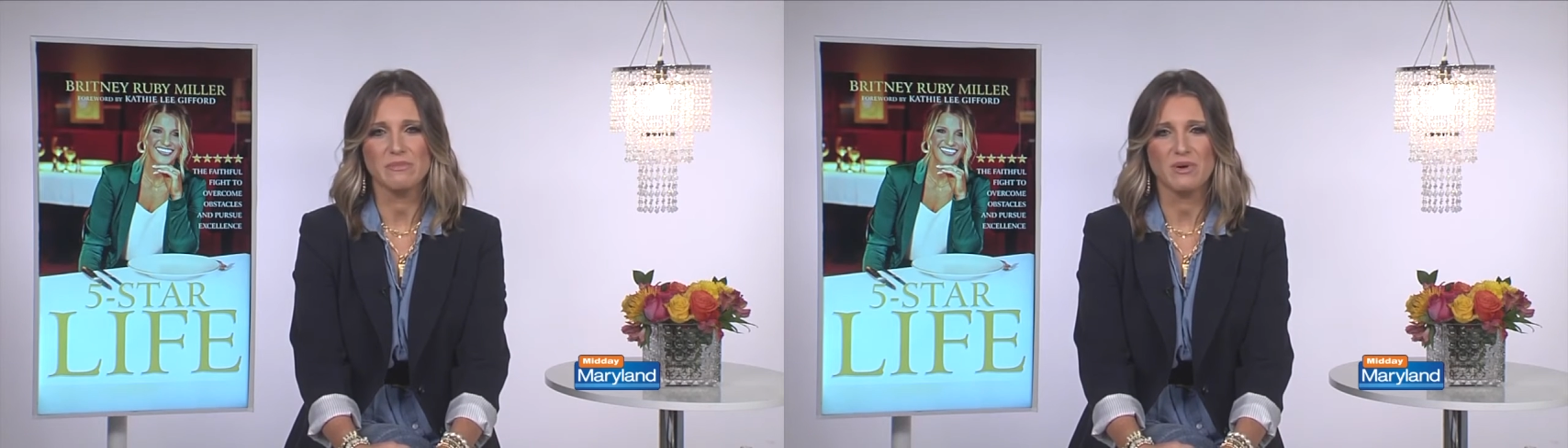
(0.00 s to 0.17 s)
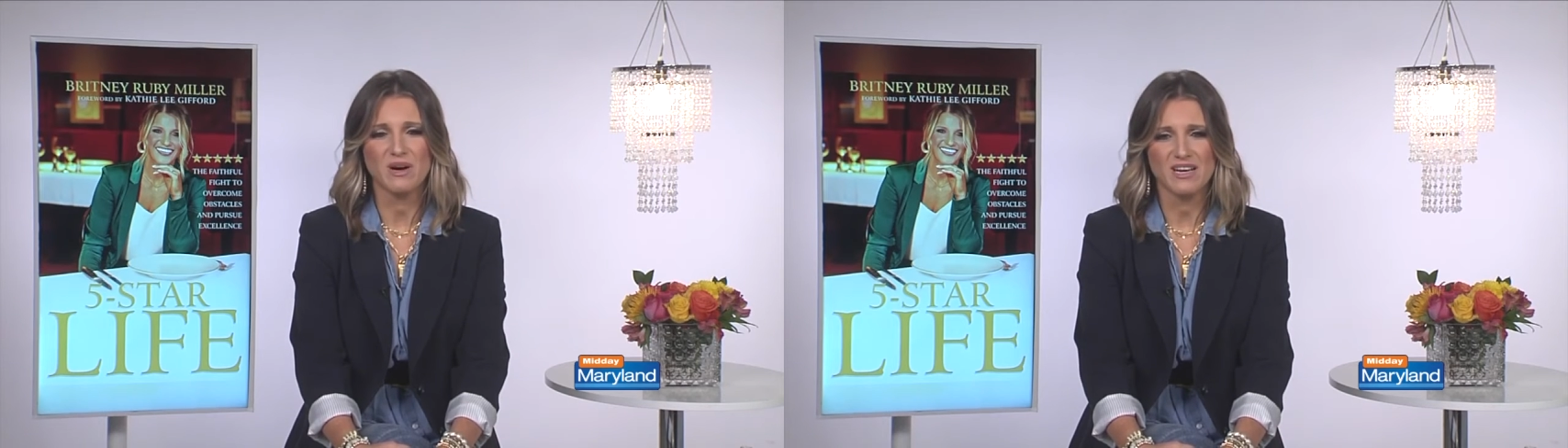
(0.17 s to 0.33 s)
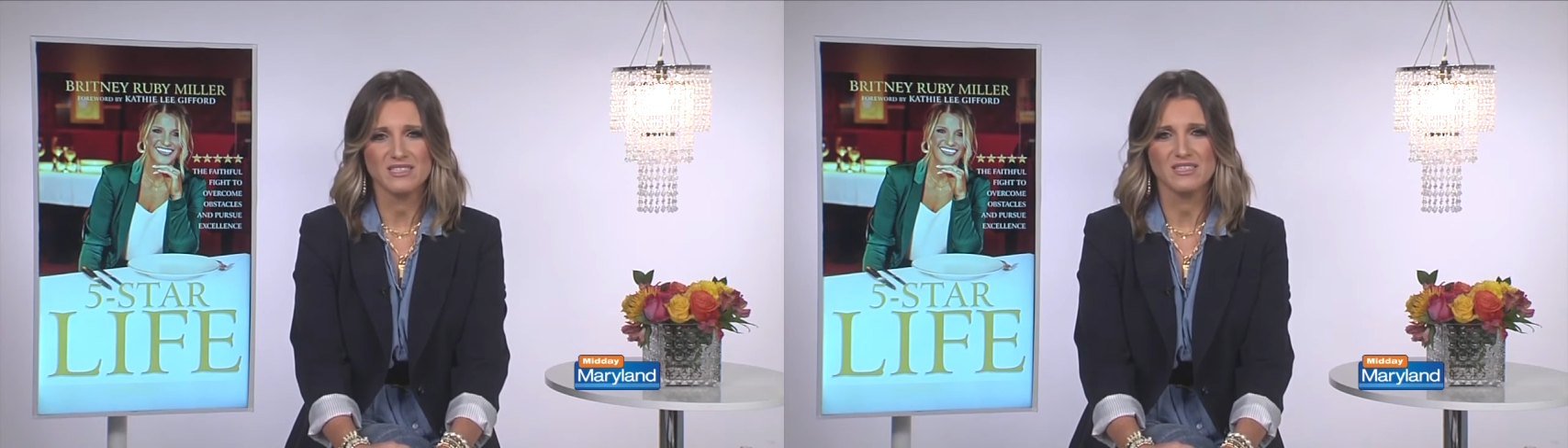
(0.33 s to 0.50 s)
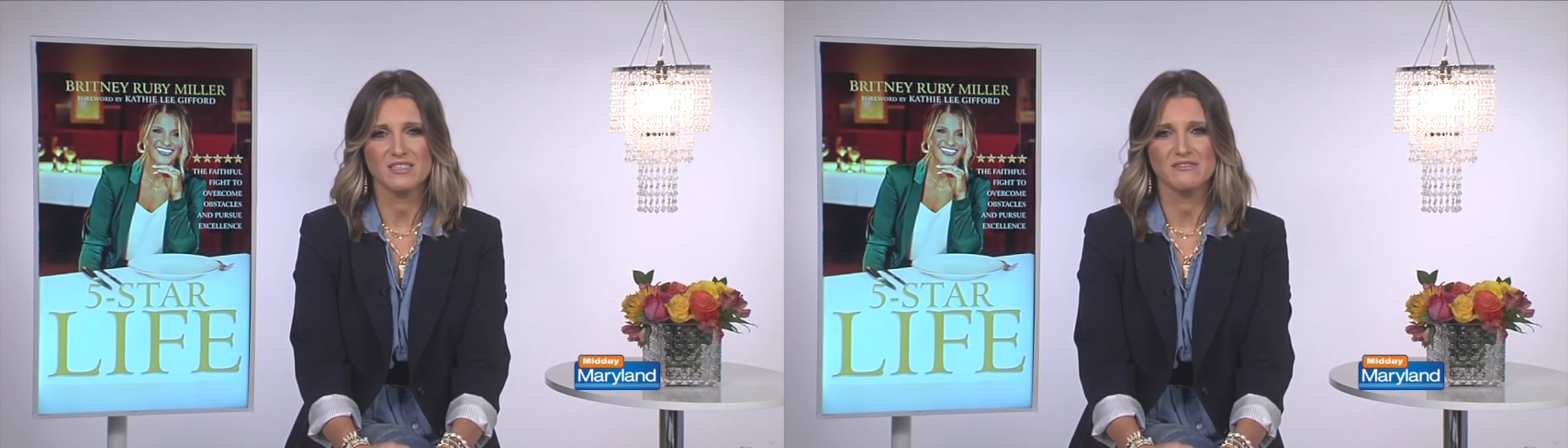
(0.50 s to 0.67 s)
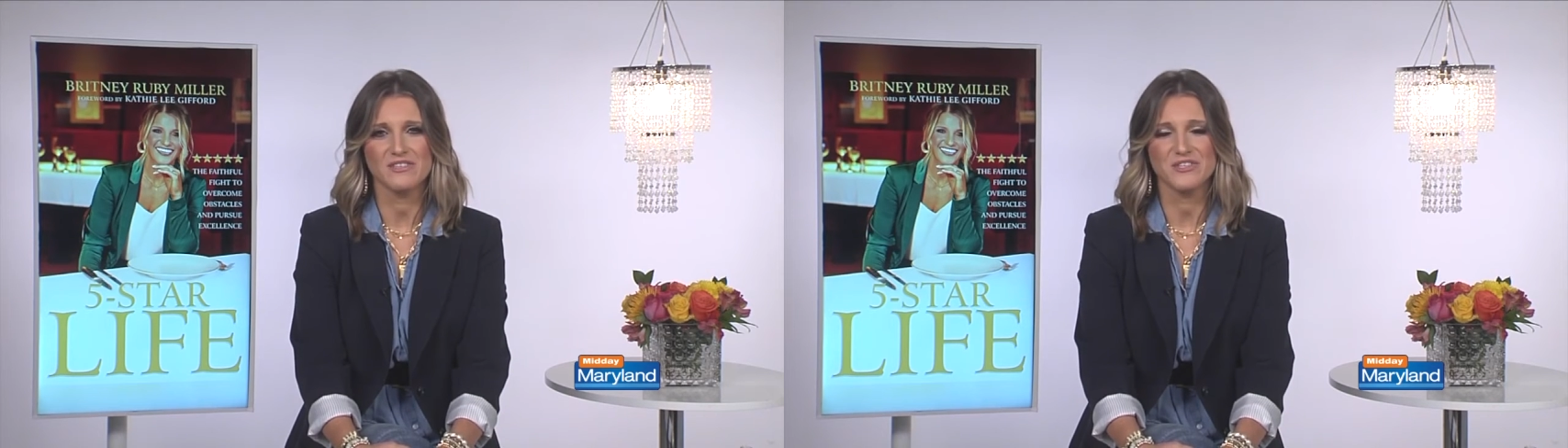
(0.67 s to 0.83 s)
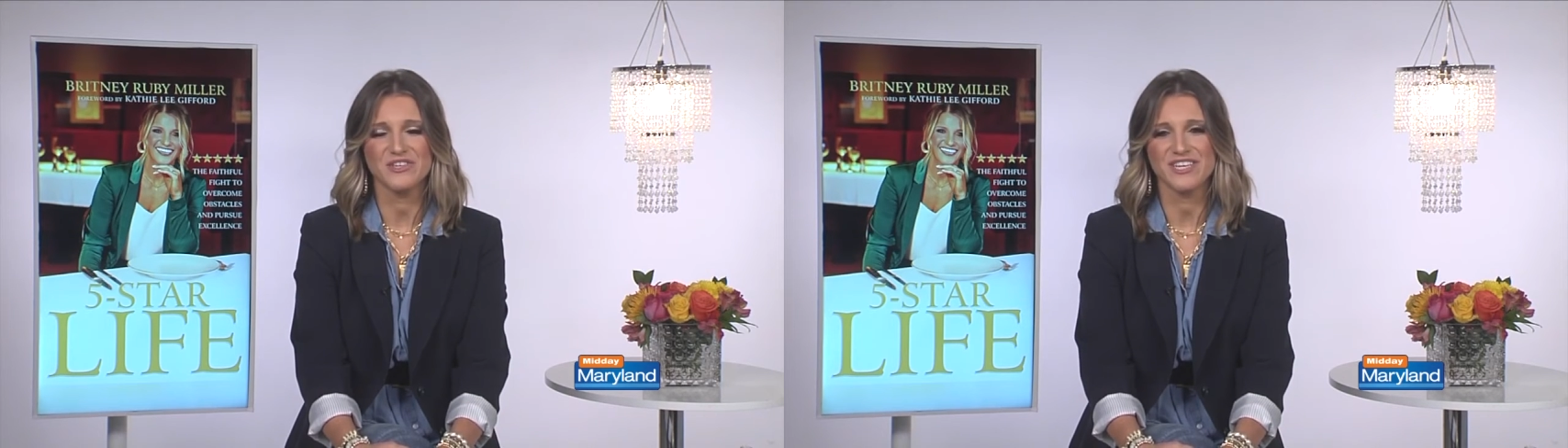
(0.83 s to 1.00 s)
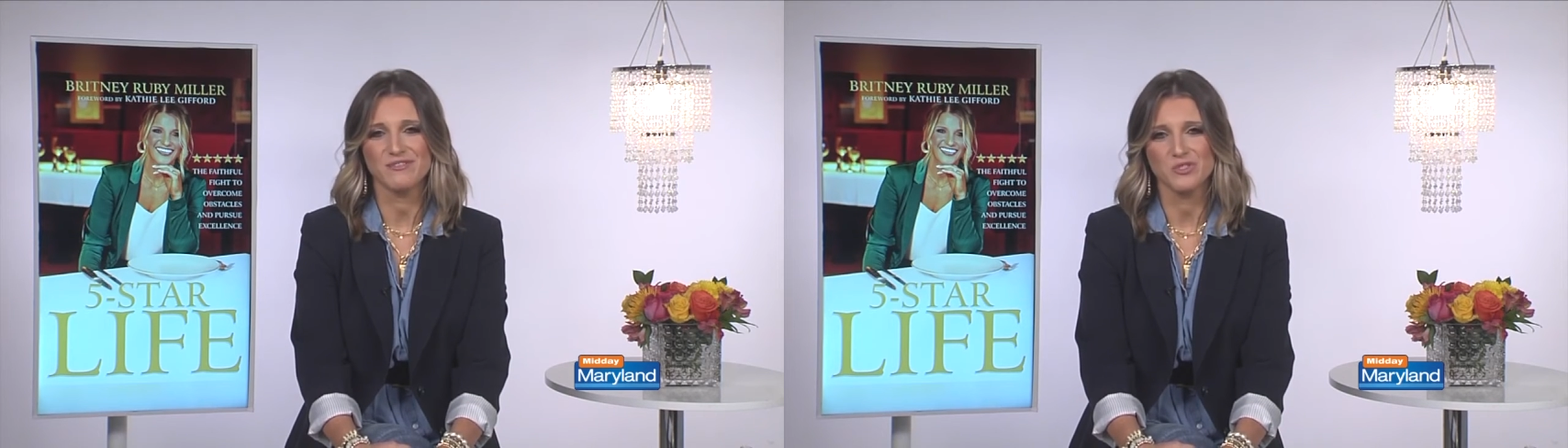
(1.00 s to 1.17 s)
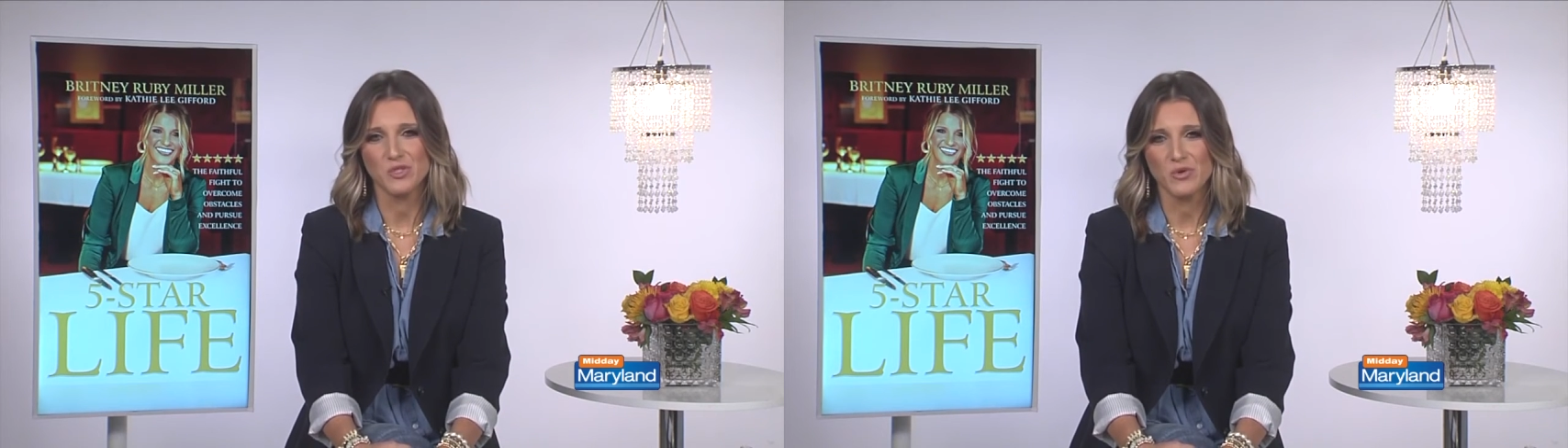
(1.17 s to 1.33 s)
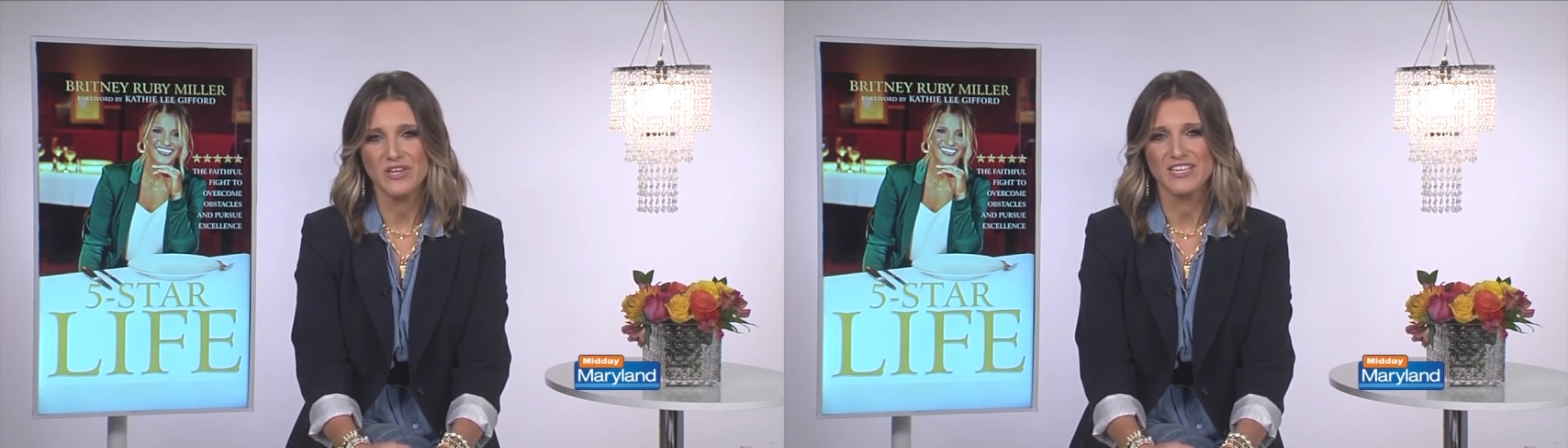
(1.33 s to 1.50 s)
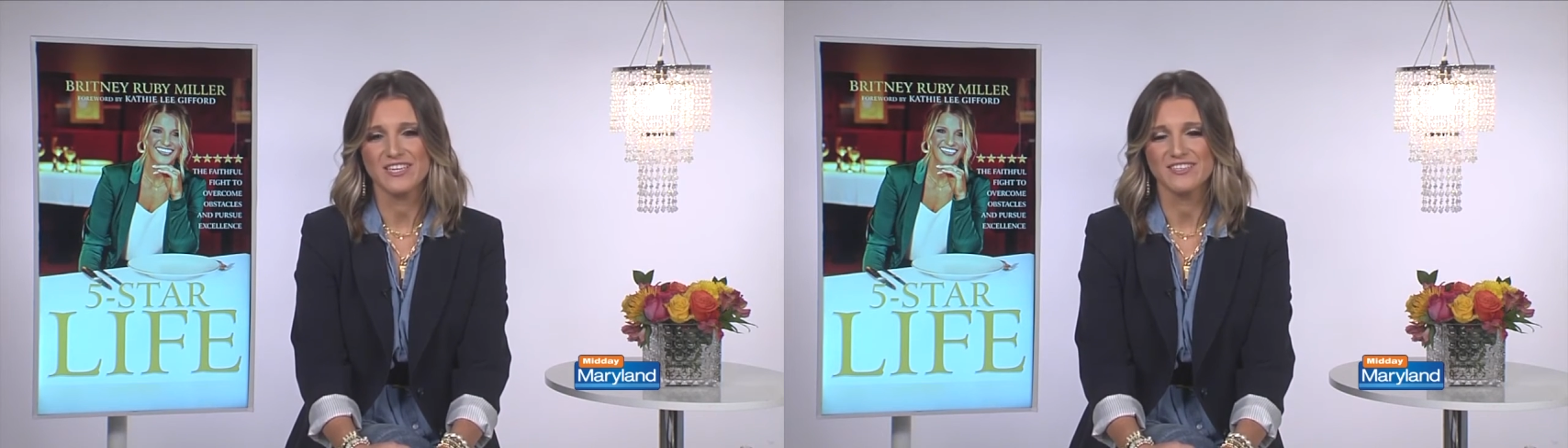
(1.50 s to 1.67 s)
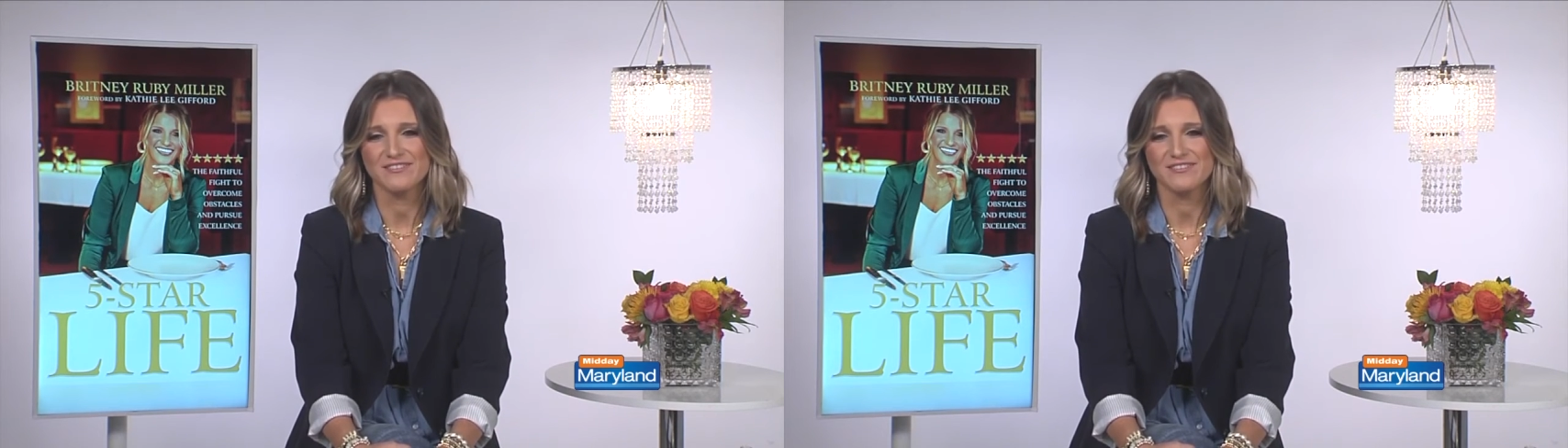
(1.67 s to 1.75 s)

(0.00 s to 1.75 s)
positive and you can have joy.